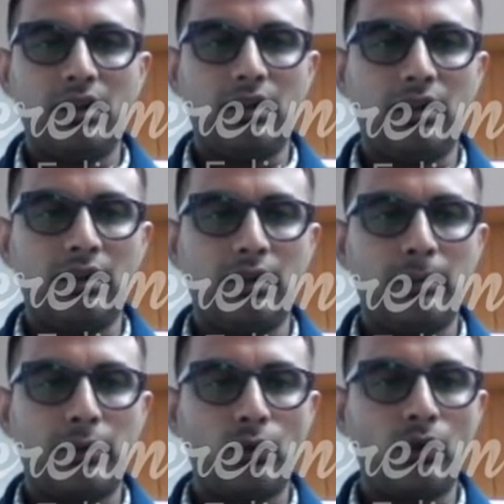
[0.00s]

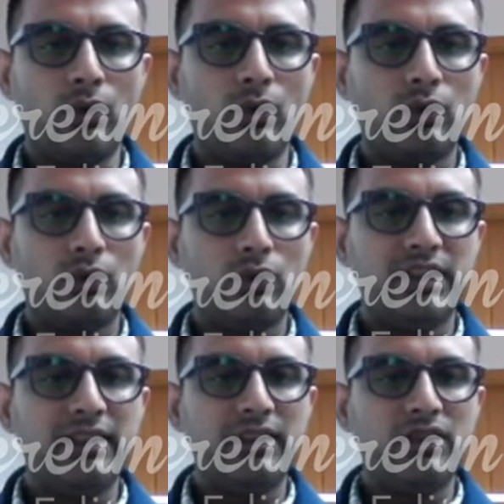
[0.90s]

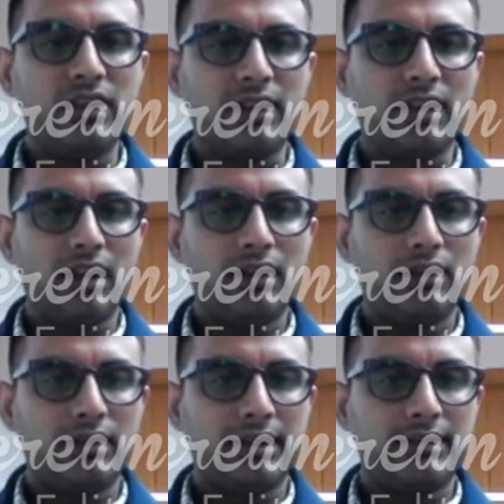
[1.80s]
Progetto di ricerca.
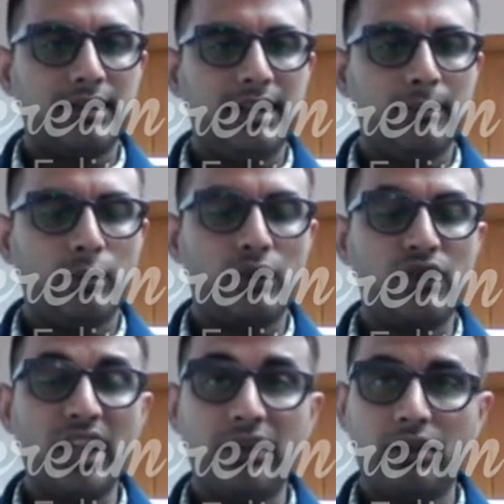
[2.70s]
Let's see, project.